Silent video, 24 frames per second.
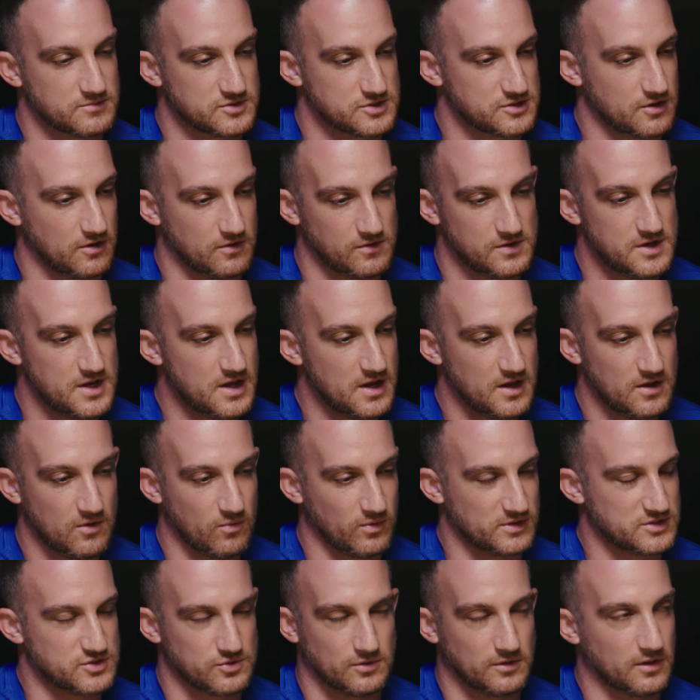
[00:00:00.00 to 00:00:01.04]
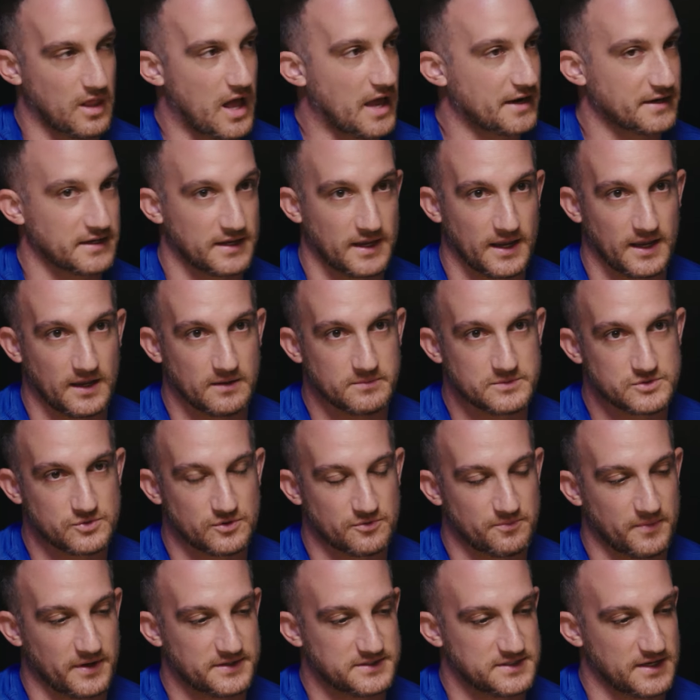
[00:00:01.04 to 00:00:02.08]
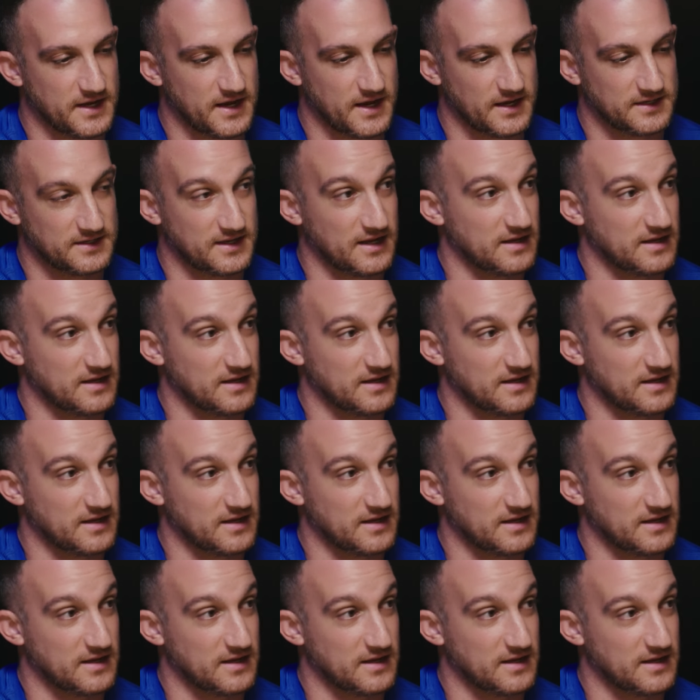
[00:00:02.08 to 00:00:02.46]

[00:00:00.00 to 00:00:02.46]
So went to a lot of games with my dad,